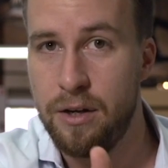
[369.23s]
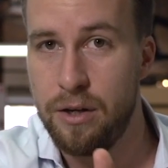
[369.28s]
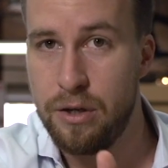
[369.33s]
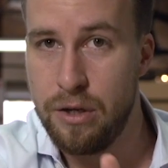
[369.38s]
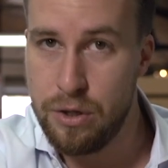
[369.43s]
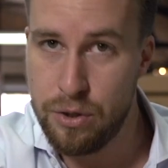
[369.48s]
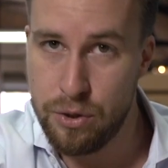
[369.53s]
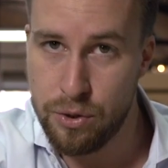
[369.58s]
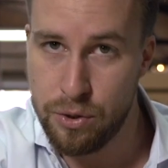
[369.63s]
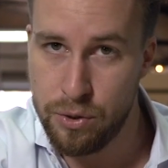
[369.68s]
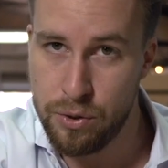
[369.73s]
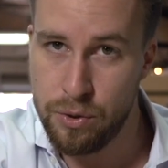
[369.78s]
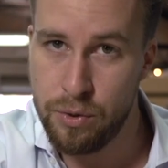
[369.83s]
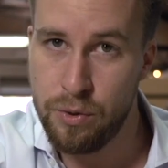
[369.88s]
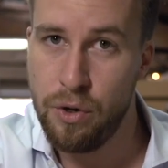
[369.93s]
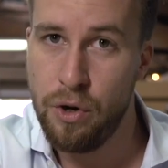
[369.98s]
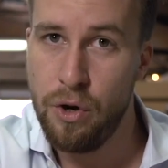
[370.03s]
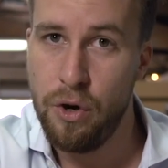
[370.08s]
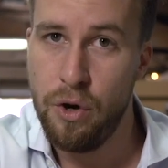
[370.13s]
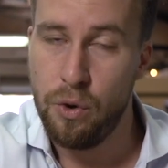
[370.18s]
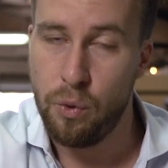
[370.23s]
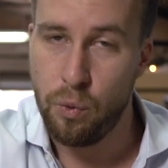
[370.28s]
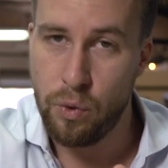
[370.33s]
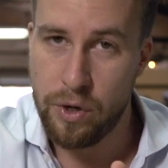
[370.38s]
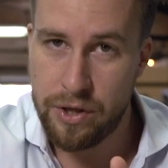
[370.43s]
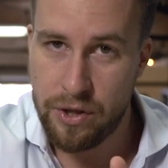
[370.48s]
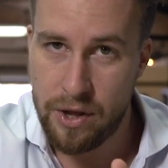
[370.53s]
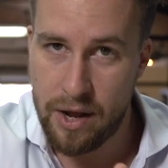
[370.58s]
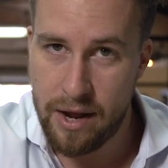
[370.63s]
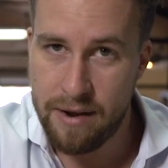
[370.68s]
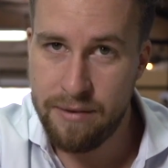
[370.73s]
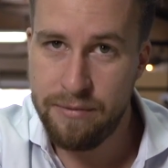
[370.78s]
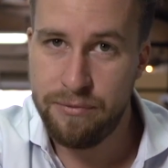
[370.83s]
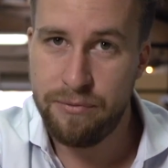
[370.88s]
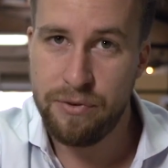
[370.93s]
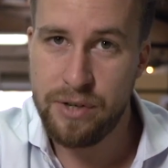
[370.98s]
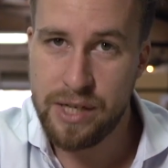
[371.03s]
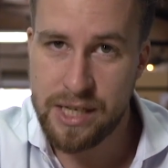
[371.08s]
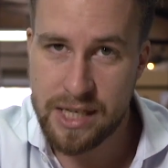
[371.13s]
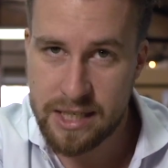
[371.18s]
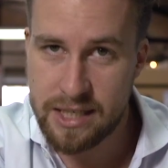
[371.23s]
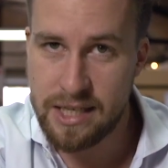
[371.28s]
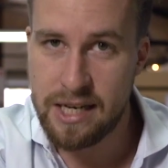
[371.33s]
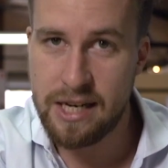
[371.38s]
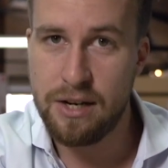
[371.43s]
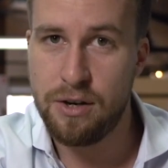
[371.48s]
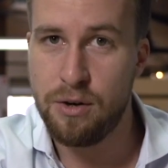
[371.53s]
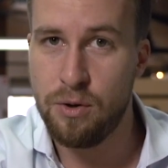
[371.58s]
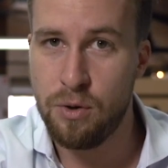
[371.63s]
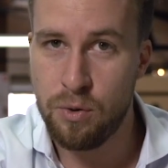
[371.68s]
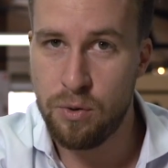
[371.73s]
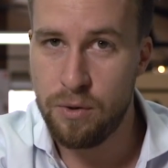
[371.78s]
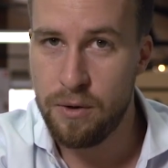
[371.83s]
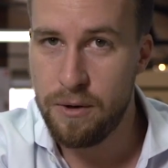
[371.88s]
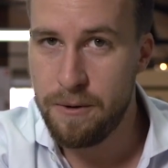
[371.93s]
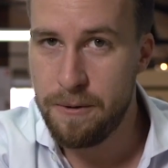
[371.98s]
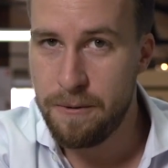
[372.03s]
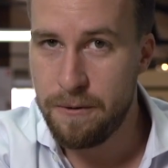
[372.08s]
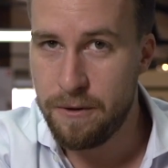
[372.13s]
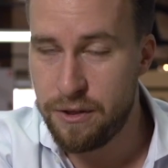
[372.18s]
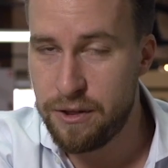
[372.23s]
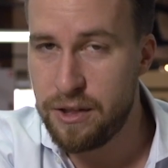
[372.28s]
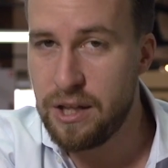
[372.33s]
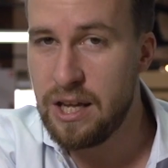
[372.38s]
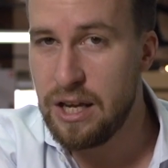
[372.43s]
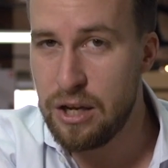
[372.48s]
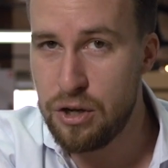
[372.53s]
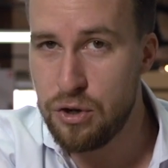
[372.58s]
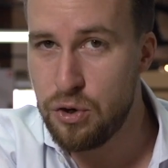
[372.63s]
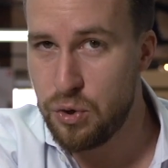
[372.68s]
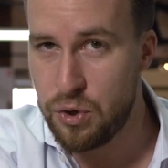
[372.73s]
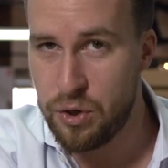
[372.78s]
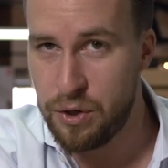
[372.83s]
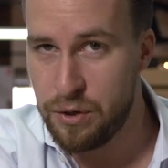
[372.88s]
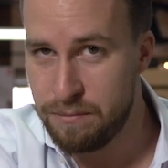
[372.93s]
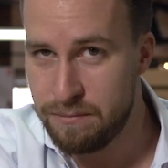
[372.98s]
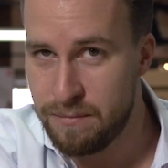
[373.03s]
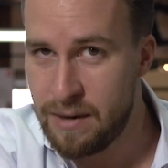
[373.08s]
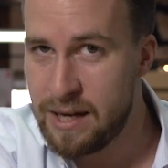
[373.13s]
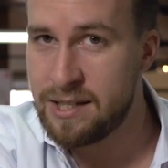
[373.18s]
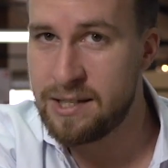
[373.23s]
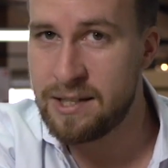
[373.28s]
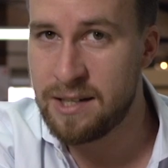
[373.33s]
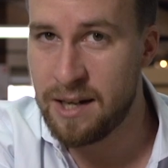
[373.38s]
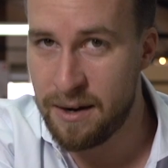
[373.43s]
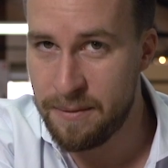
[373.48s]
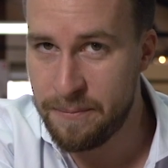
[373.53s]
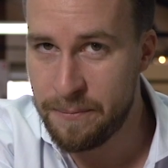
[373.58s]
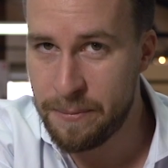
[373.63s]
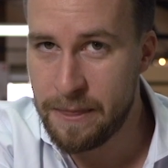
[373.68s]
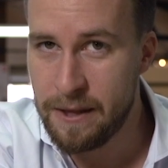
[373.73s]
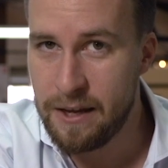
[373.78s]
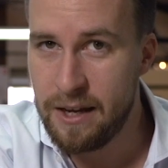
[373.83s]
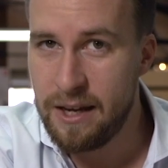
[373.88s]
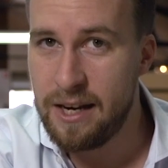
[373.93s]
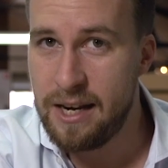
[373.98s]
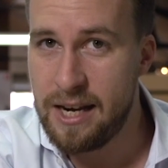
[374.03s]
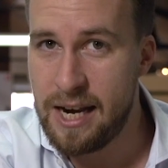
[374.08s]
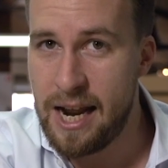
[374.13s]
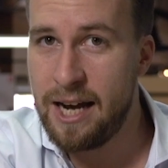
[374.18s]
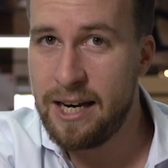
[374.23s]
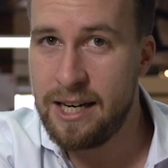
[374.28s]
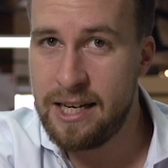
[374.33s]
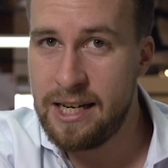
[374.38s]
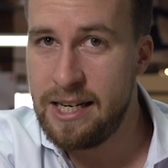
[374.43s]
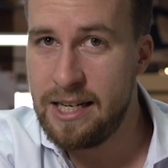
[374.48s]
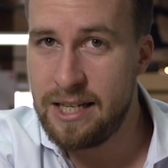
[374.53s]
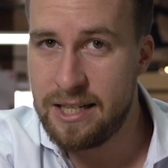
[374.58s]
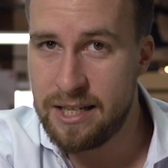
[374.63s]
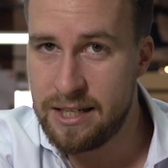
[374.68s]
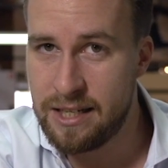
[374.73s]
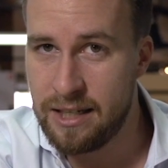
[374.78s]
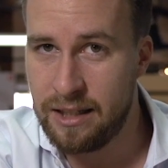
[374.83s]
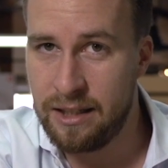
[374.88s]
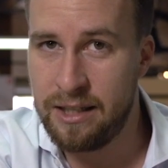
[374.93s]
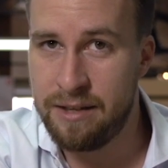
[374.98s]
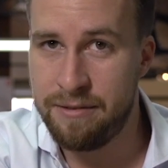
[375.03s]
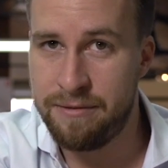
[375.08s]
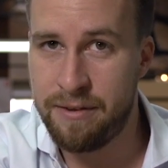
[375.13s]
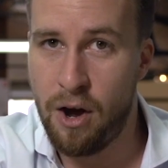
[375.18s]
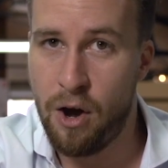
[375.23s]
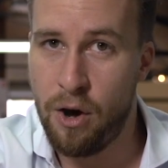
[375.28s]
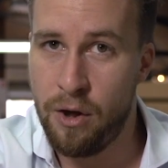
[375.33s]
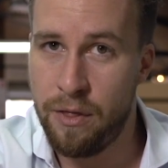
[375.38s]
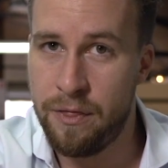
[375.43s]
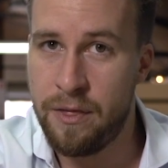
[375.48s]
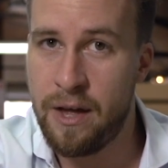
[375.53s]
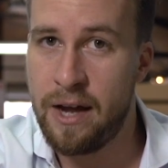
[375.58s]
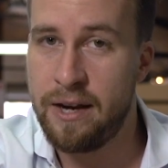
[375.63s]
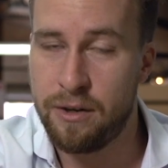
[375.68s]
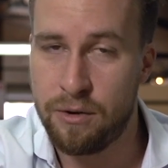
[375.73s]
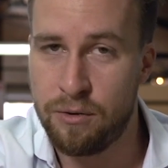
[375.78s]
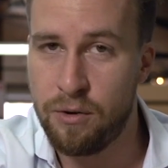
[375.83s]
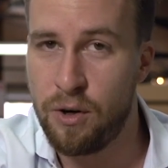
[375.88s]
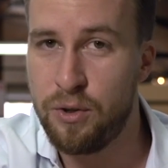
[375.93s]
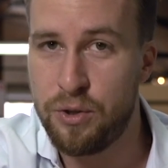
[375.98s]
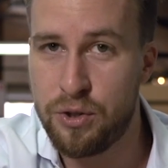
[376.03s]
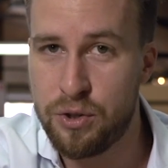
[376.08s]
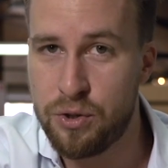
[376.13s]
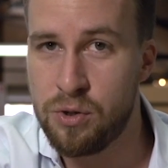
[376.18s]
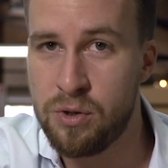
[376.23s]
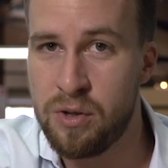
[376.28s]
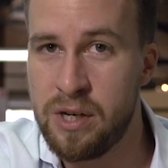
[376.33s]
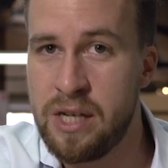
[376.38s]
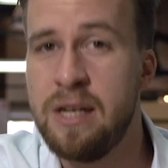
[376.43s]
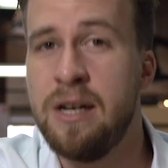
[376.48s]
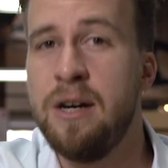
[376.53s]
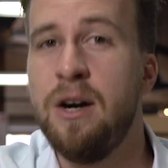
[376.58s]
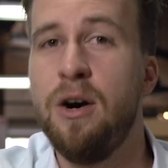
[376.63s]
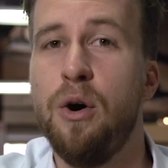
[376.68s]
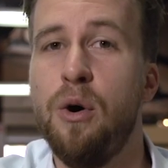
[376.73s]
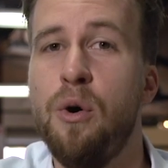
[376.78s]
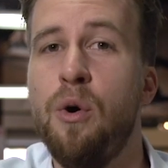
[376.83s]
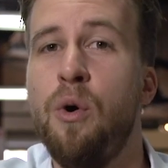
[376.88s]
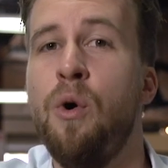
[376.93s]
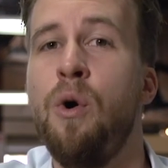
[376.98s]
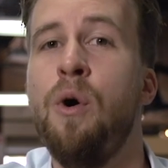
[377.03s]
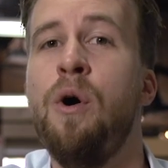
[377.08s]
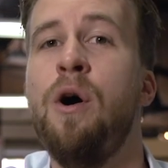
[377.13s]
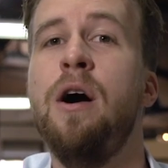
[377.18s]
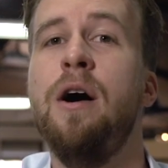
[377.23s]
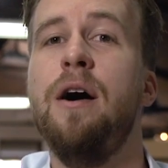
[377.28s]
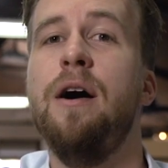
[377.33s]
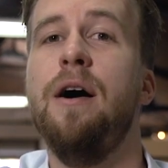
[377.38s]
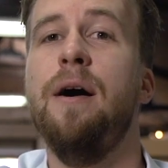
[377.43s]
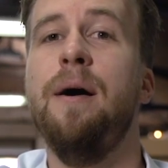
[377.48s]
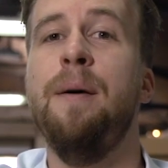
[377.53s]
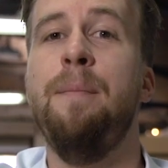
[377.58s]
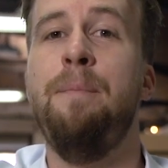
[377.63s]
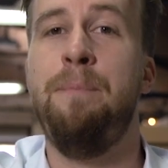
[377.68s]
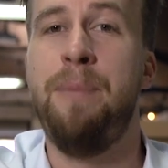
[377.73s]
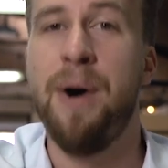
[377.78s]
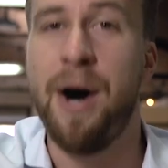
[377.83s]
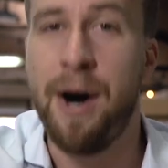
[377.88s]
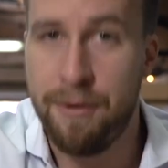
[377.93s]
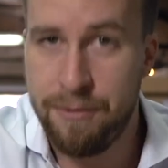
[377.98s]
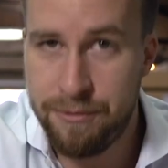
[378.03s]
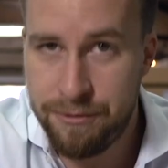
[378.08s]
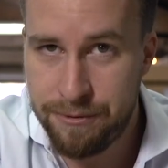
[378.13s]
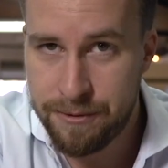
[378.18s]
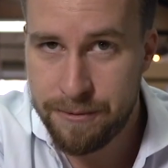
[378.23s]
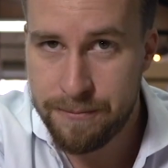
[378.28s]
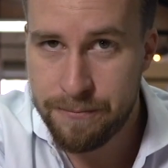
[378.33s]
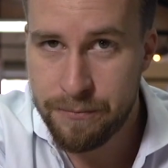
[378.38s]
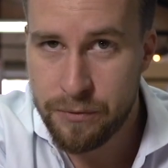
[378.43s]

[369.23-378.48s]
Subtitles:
You, with every single thing you can muster, now need to deliver on that growth story or above.